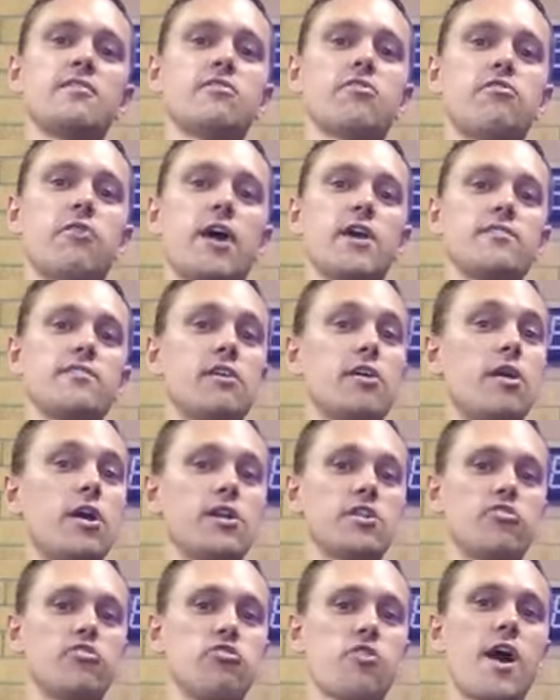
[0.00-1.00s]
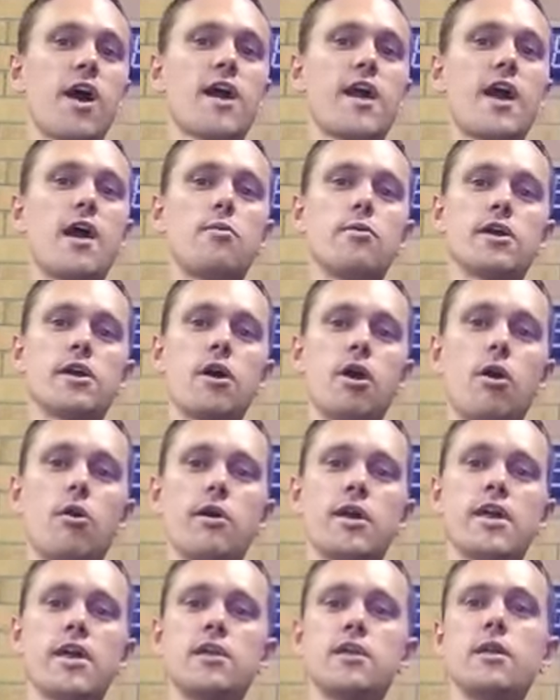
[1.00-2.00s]
great to kind of track how we're
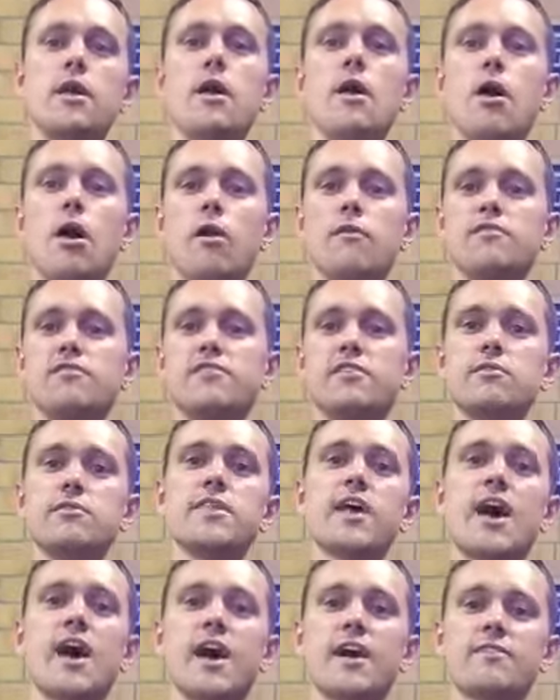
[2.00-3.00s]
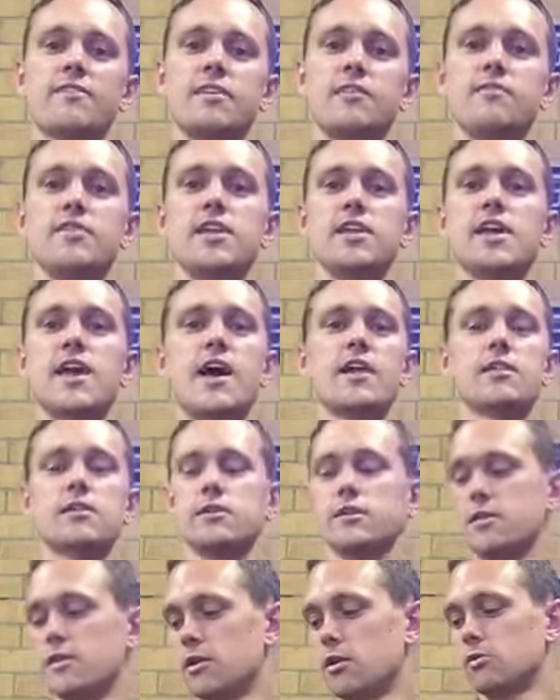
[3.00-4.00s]
going, and obviously with the activity
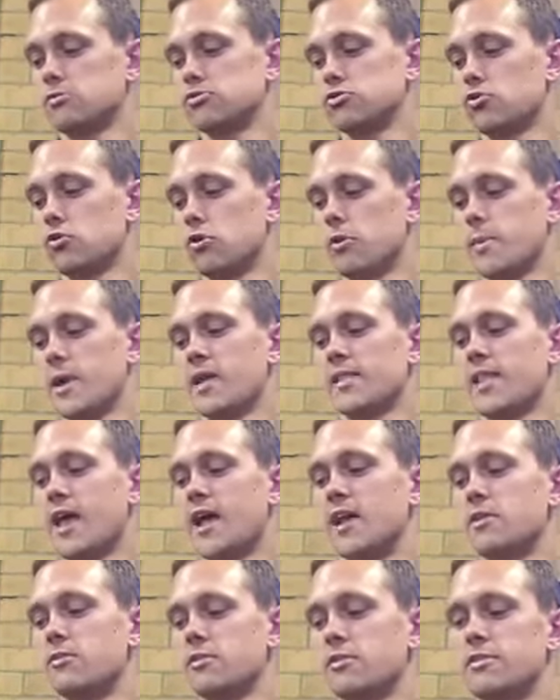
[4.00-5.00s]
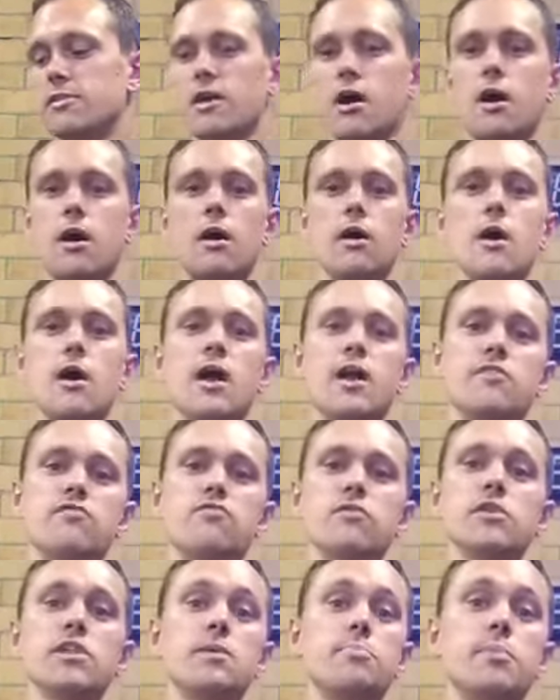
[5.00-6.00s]
calendar that I'll talk about later, it's
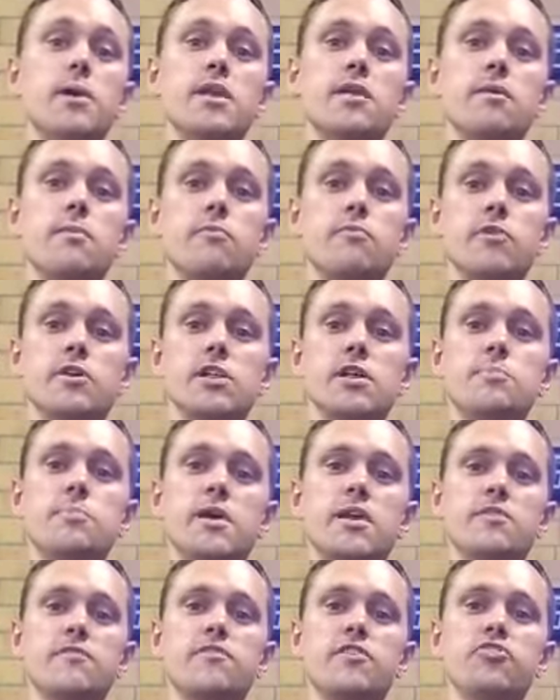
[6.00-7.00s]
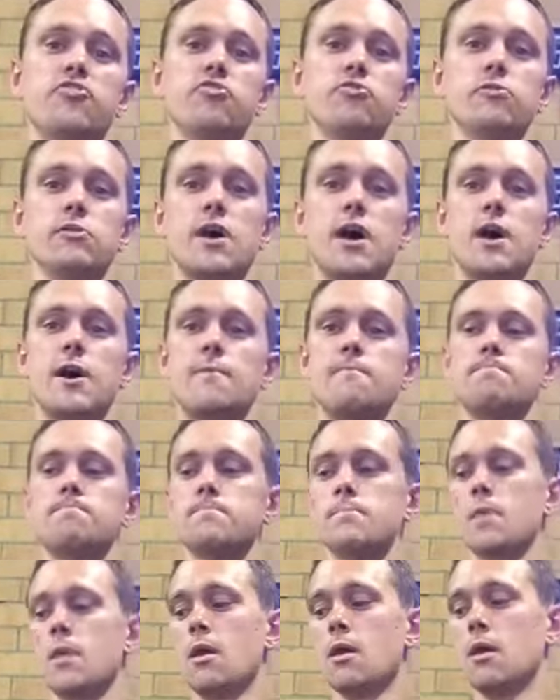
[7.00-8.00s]
really beneficial.
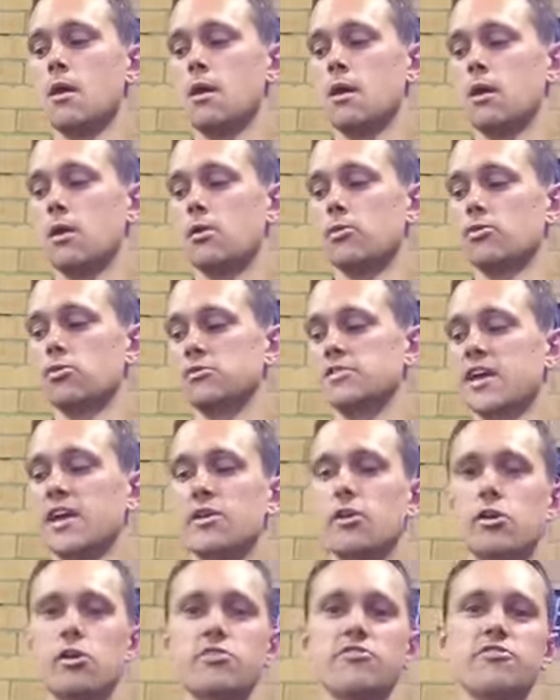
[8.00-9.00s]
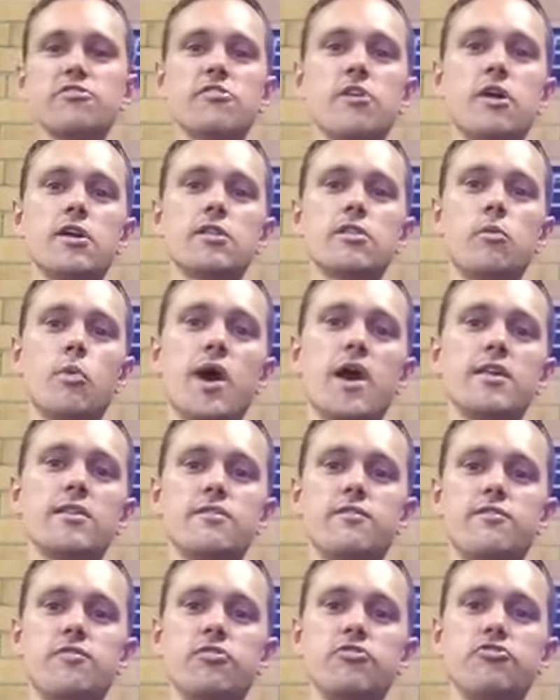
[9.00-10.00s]
Look, technology is kind of the way of the
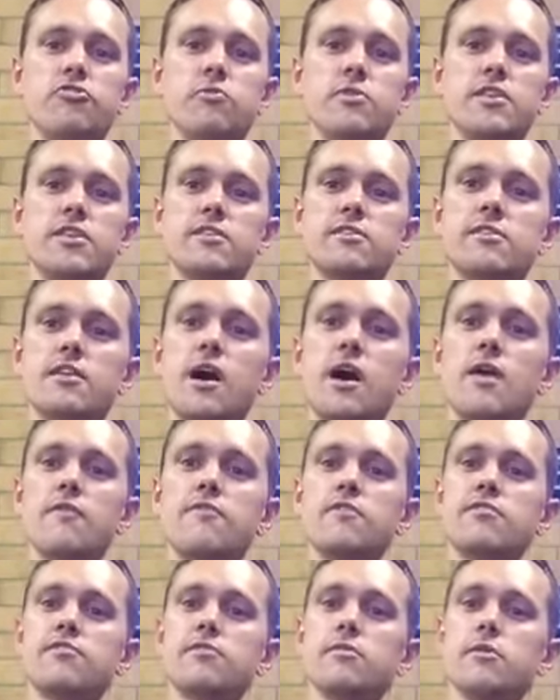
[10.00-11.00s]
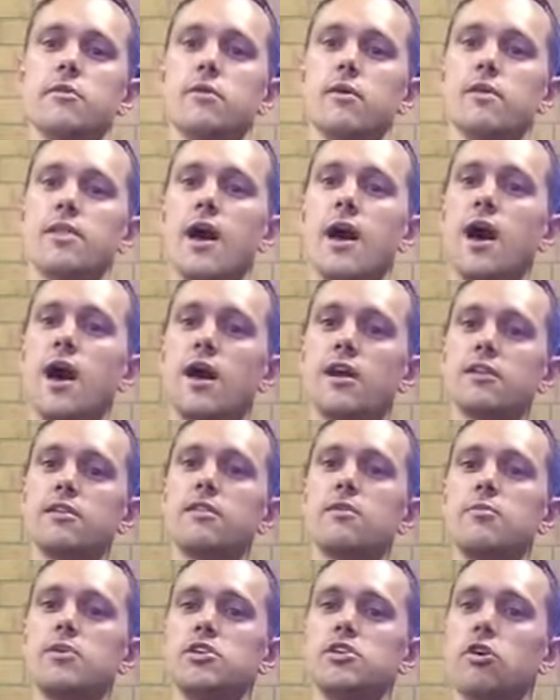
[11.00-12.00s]
future with this stuff. Is that the harder
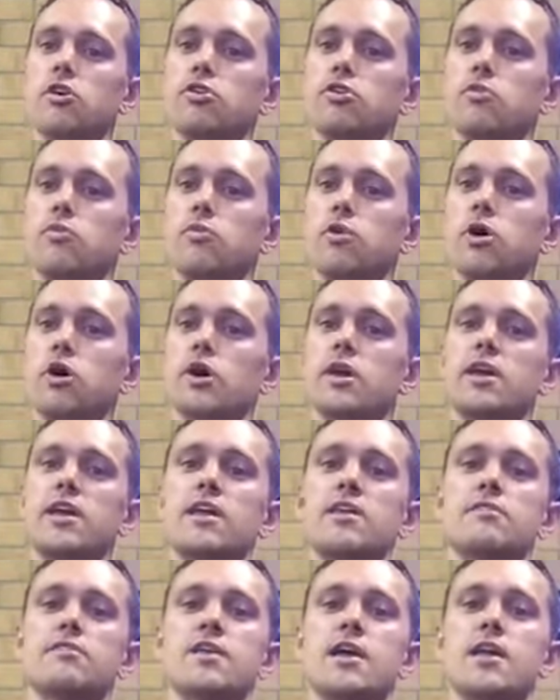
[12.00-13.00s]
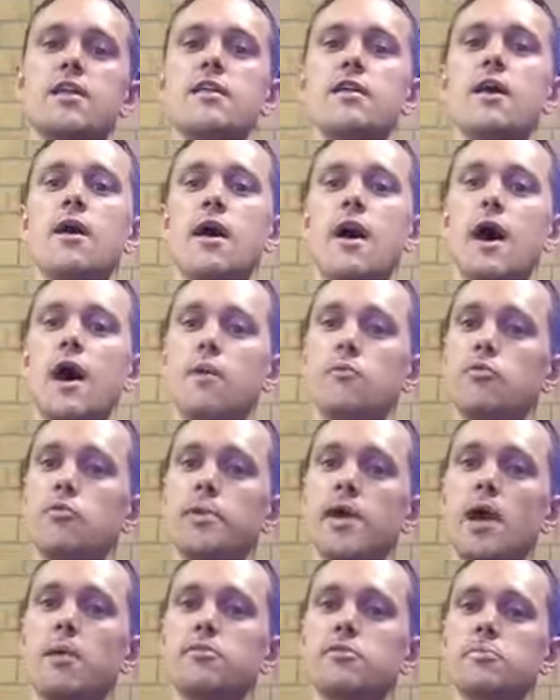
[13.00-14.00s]
that we know you're working, is then we'll
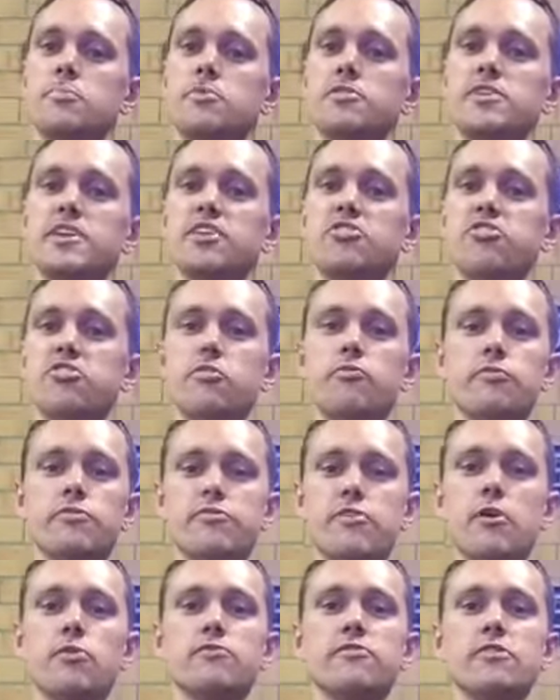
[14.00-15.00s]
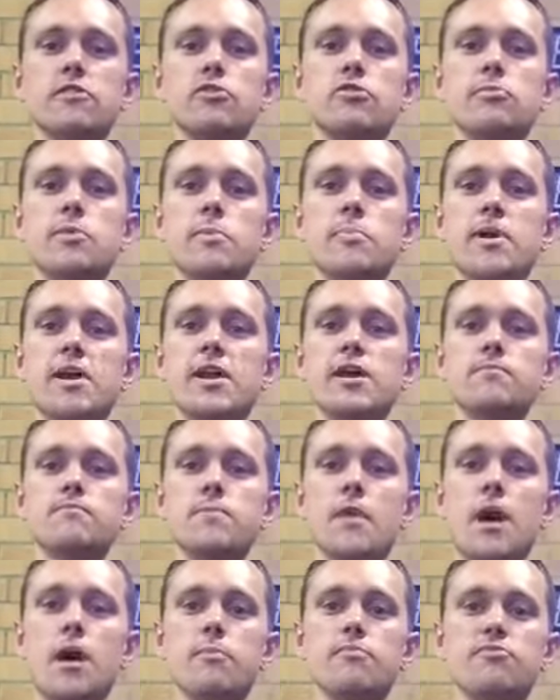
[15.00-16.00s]
be able to predict your results a little bit better.
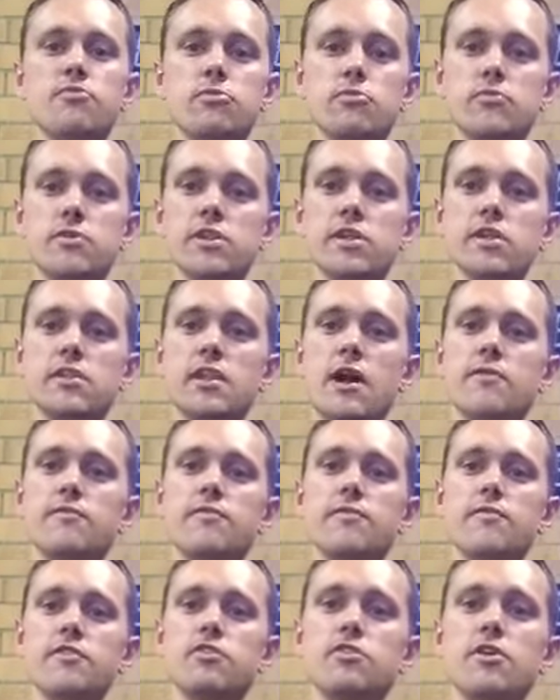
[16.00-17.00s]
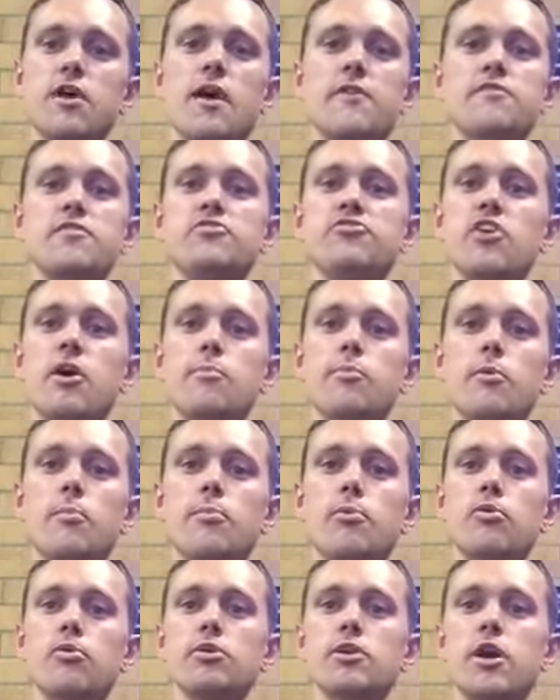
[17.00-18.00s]
So we'd really love if you jump on
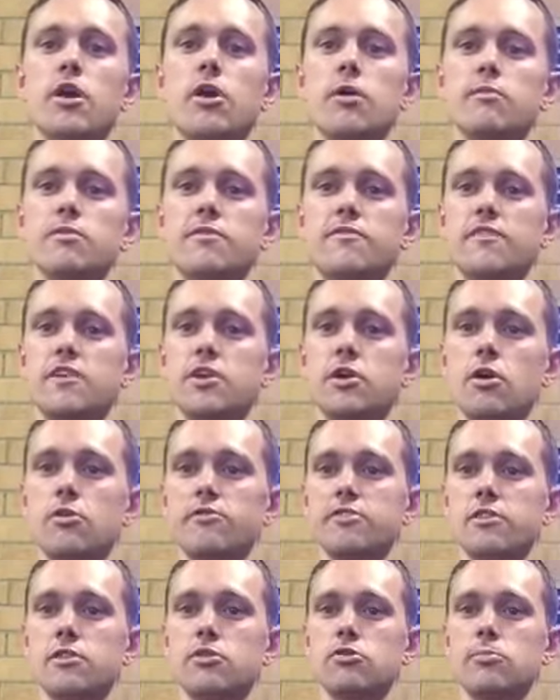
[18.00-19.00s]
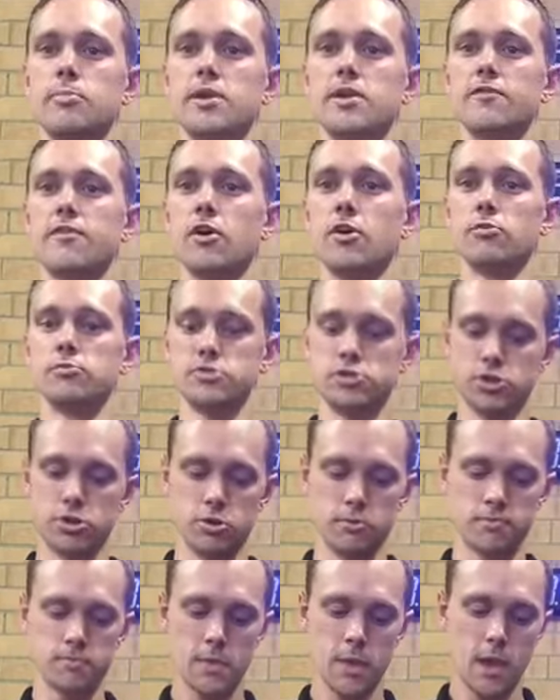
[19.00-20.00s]
board, and I hope this video is a little bit of help to
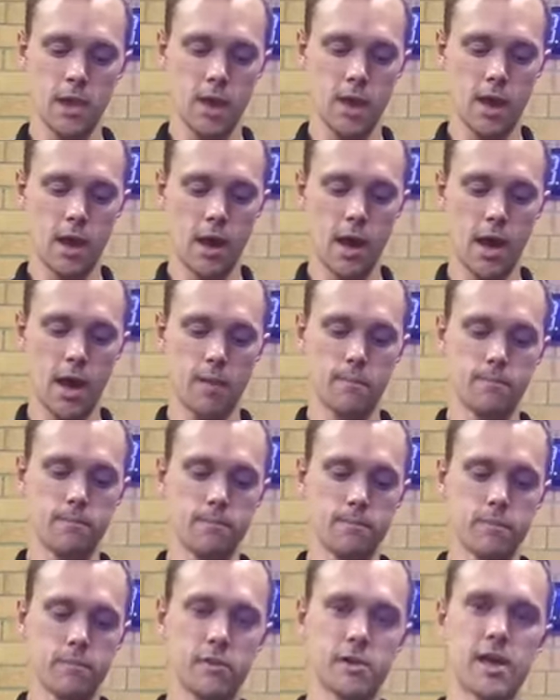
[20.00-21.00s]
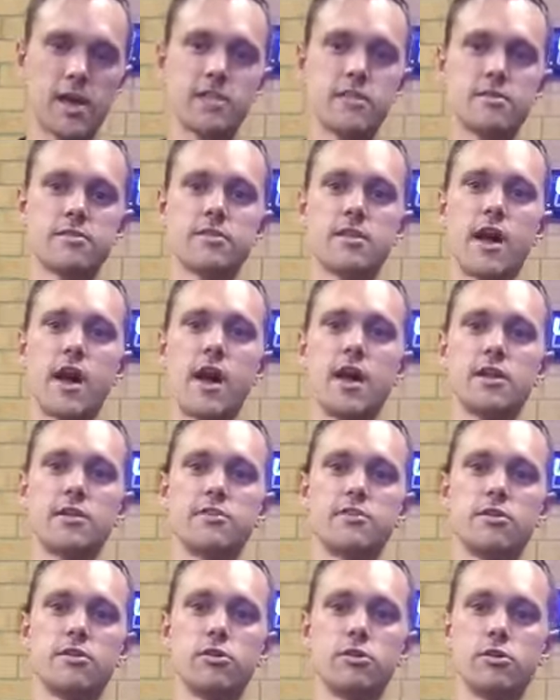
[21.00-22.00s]
you. Look, at the start
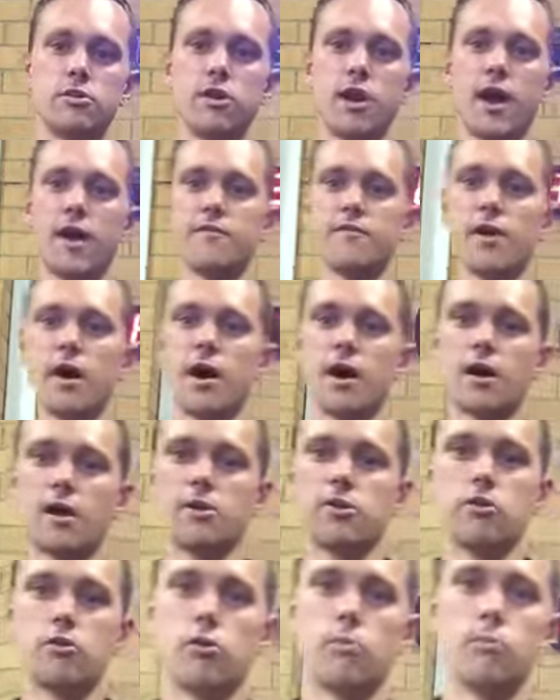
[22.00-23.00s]
is you have your